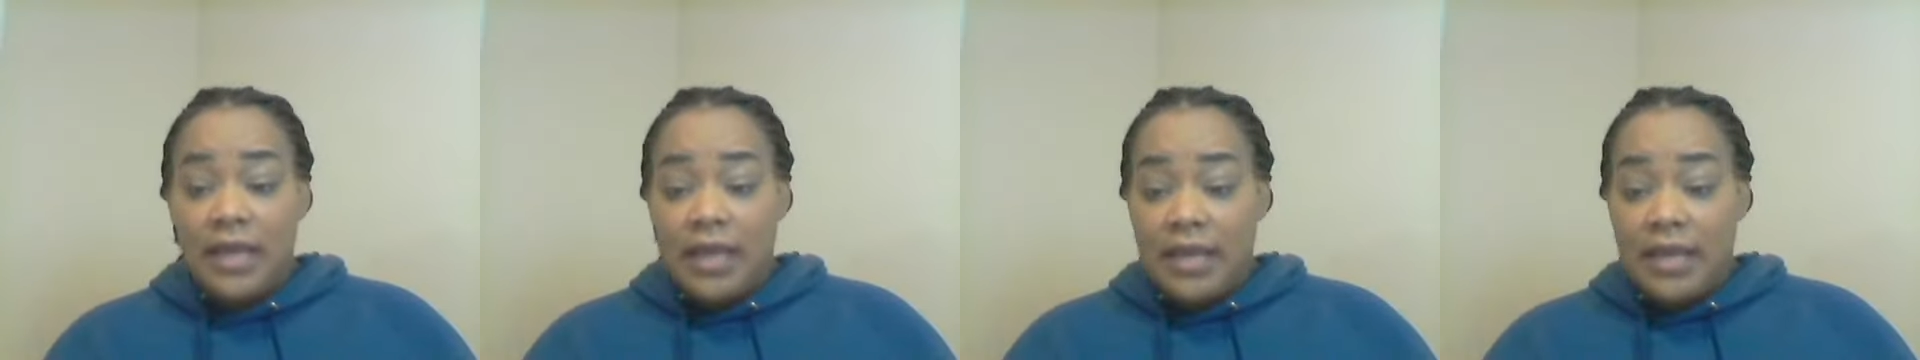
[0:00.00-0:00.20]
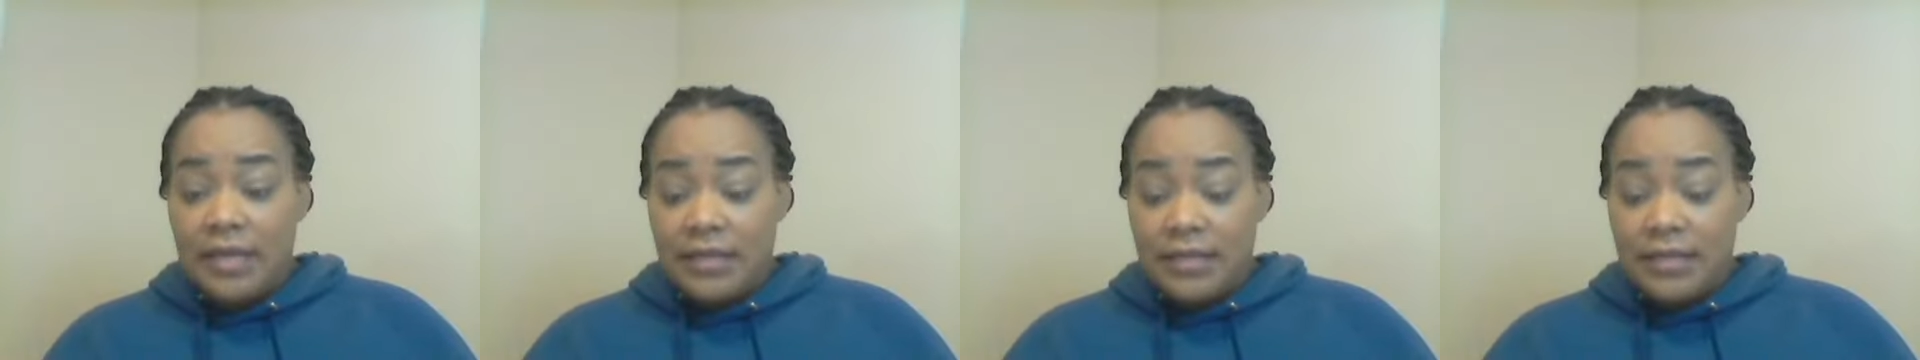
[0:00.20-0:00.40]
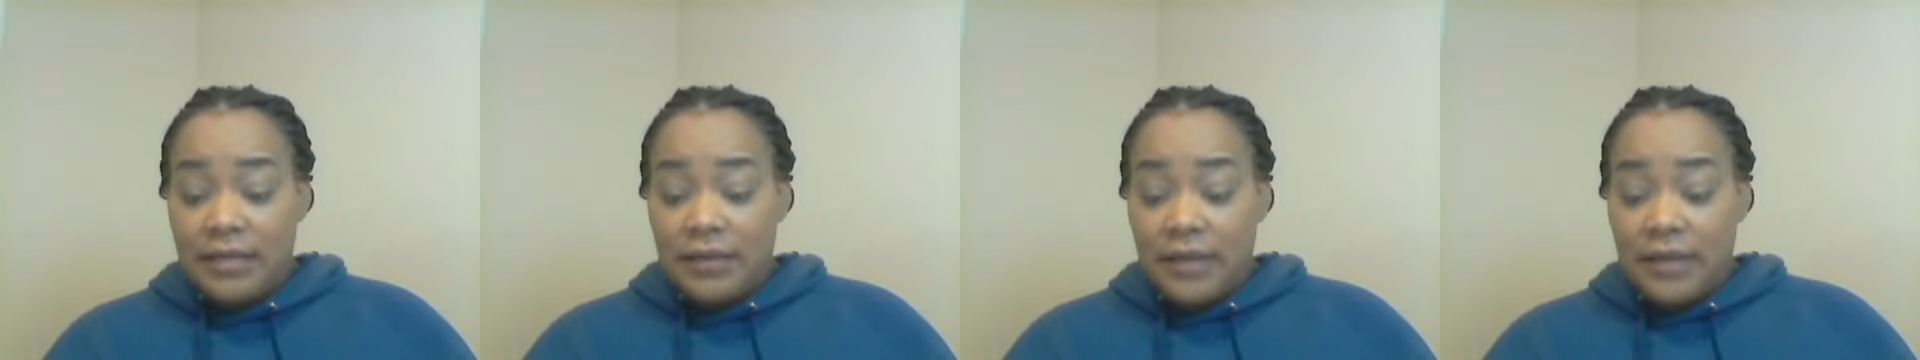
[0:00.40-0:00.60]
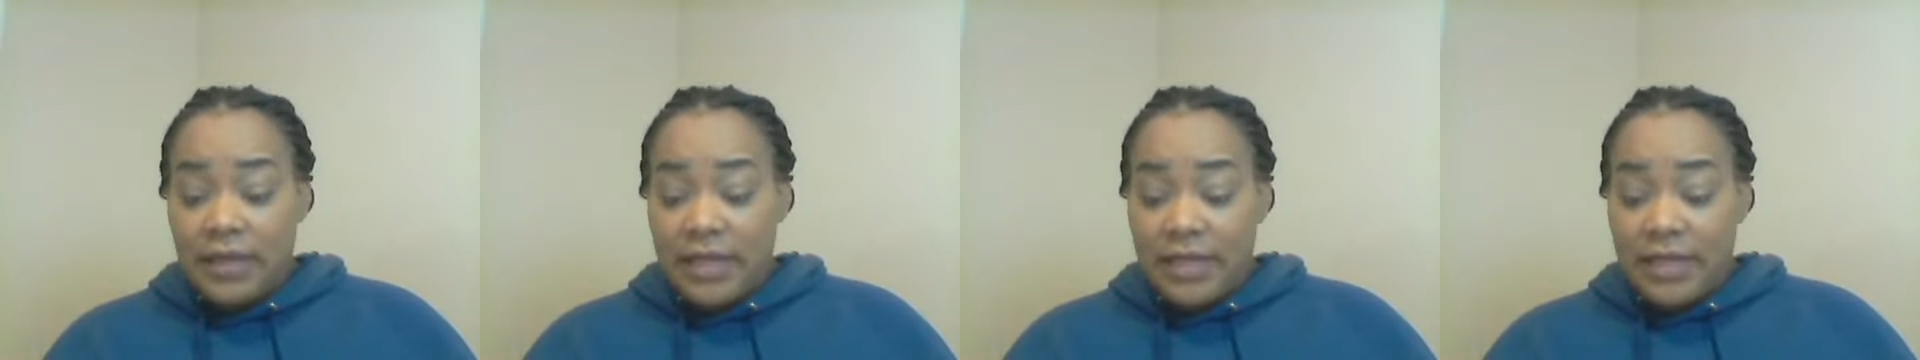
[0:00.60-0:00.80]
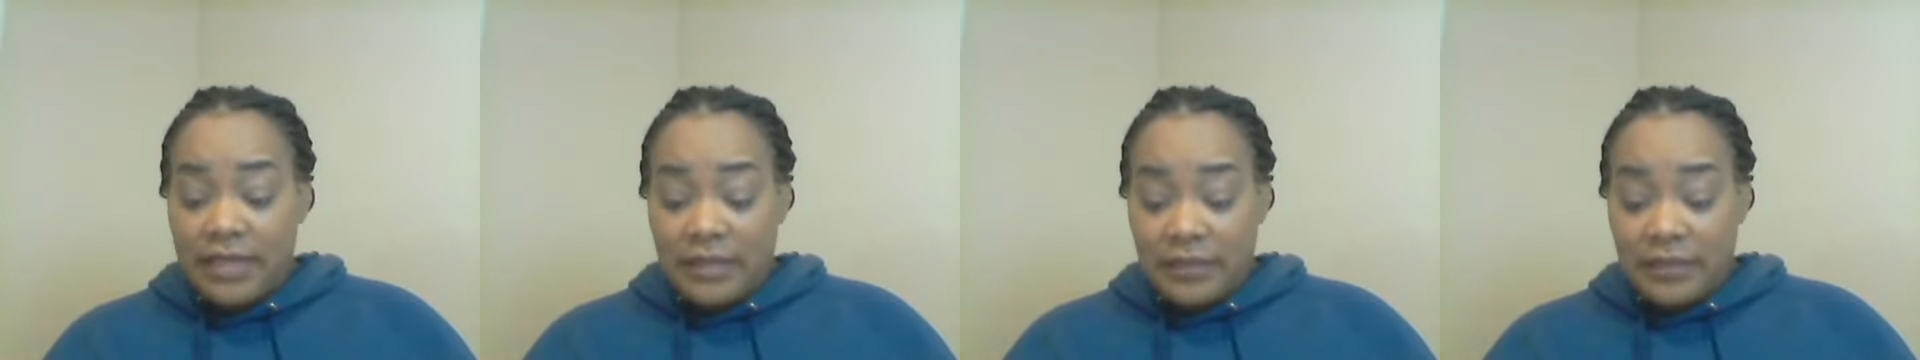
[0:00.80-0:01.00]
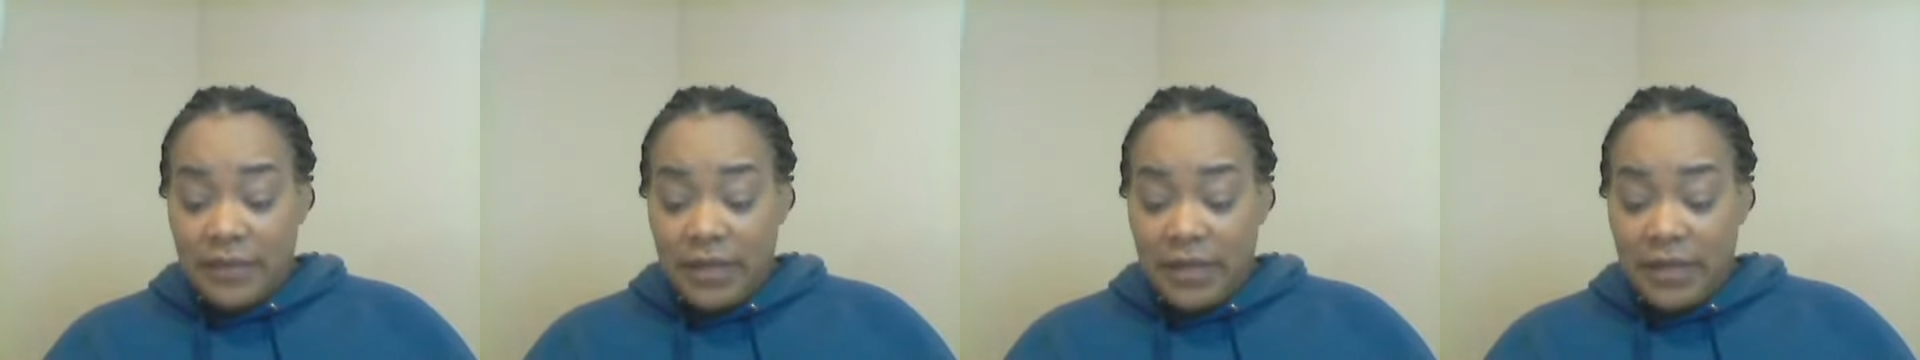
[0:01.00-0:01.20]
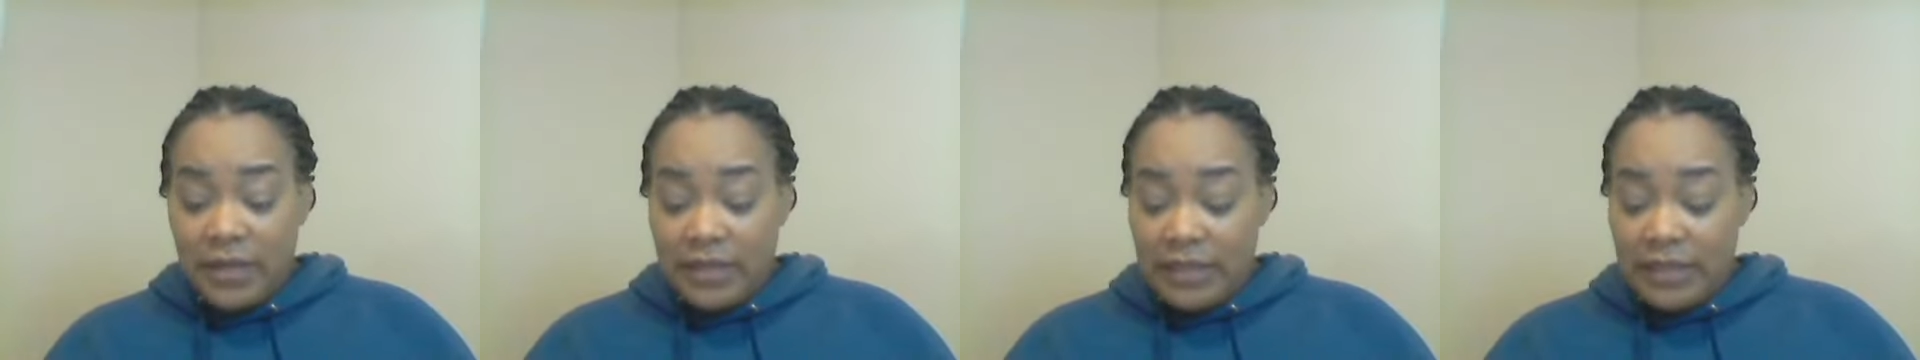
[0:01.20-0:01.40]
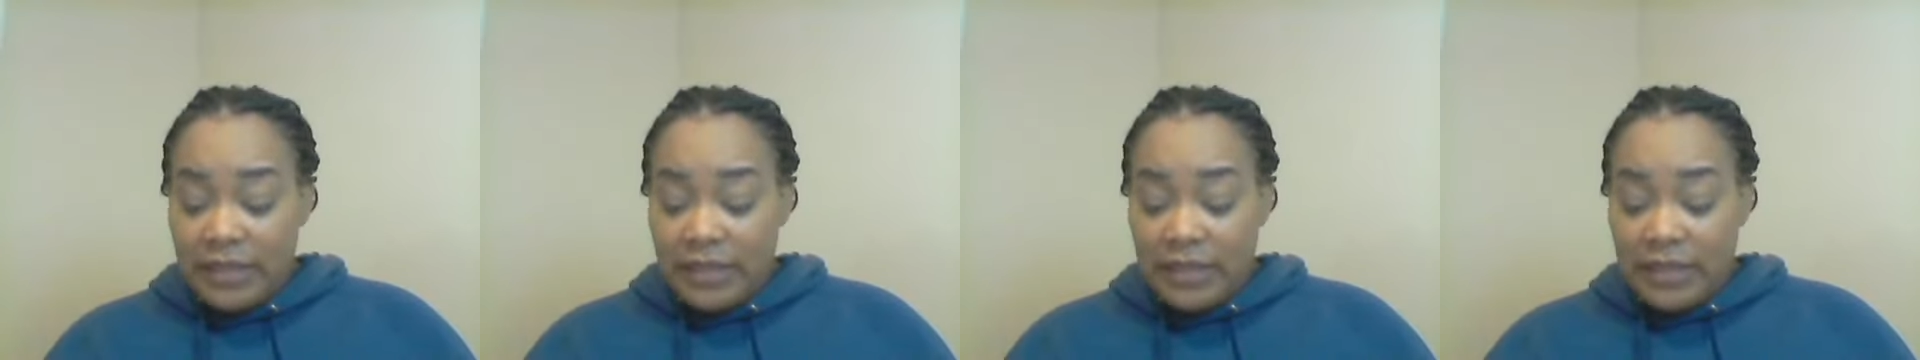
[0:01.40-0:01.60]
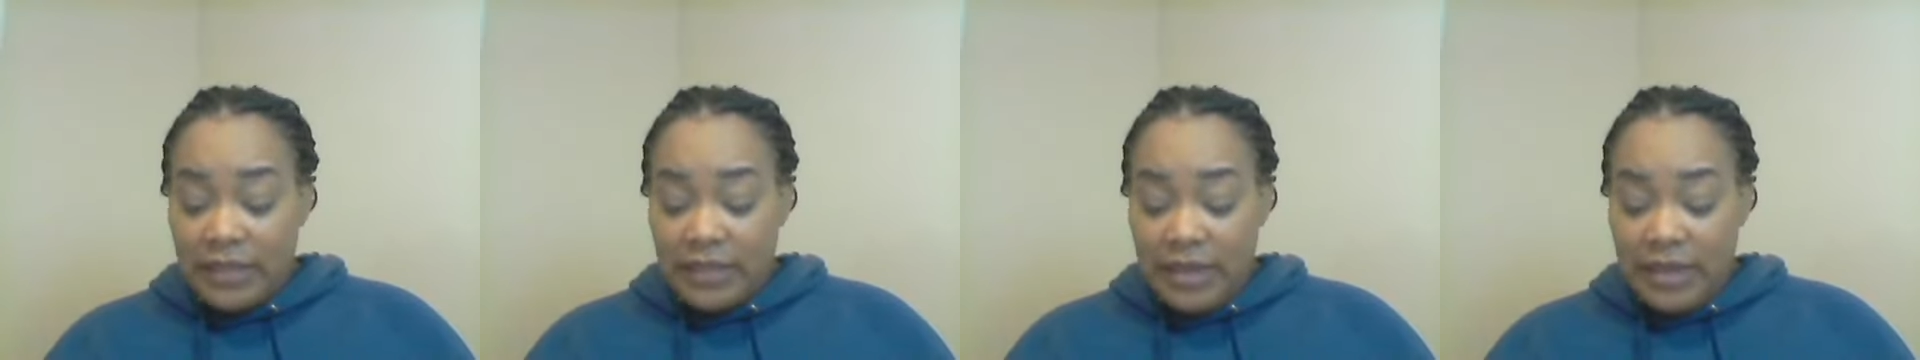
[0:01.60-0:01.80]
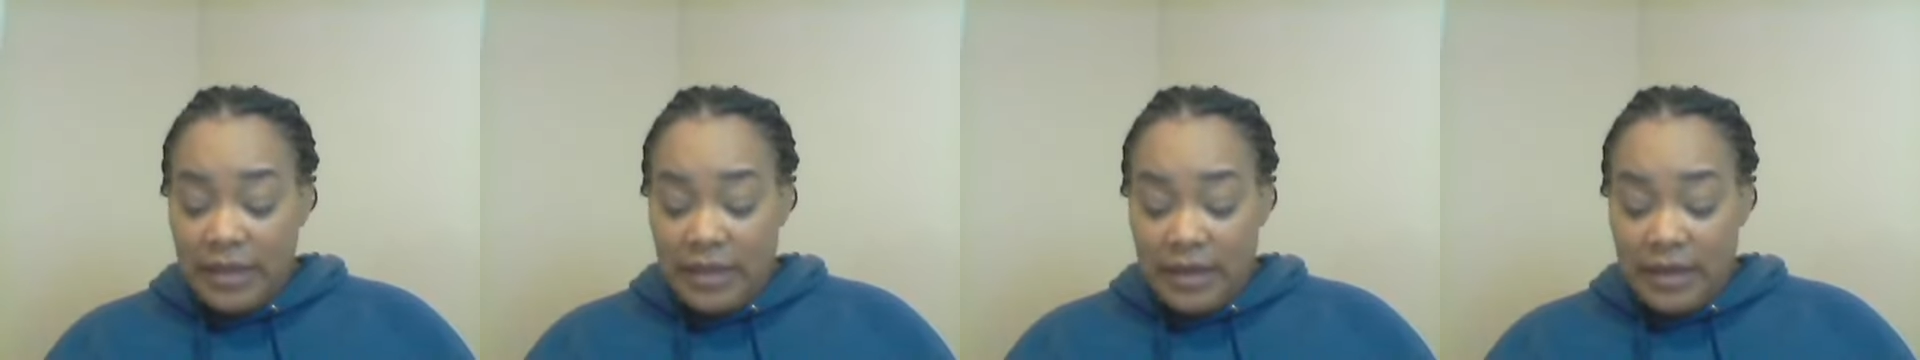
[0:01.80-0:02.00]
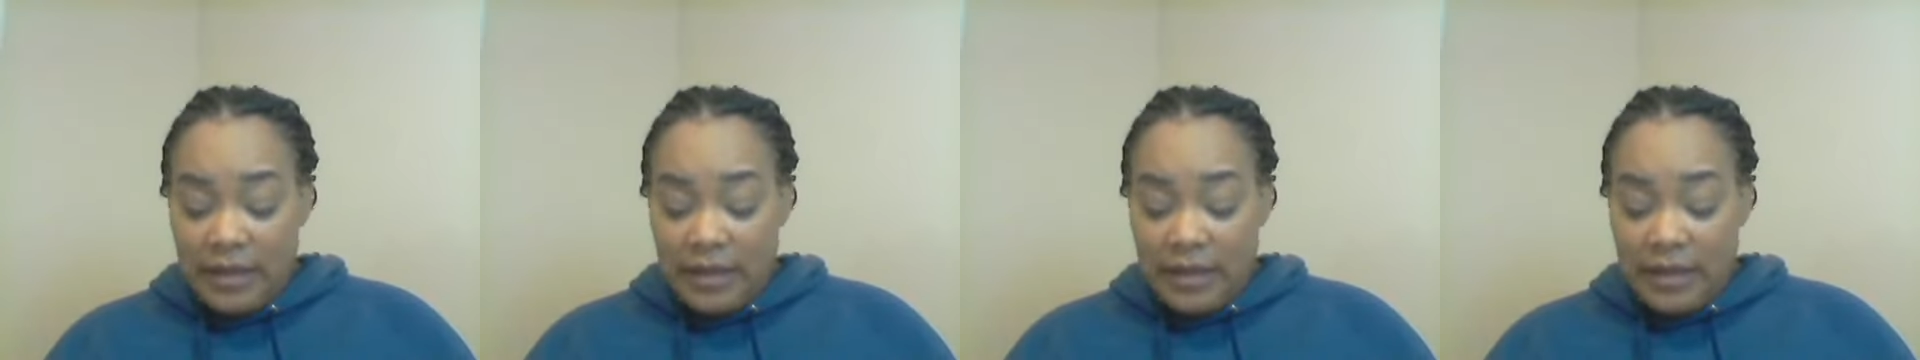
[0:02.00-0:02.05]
And so I guess apparently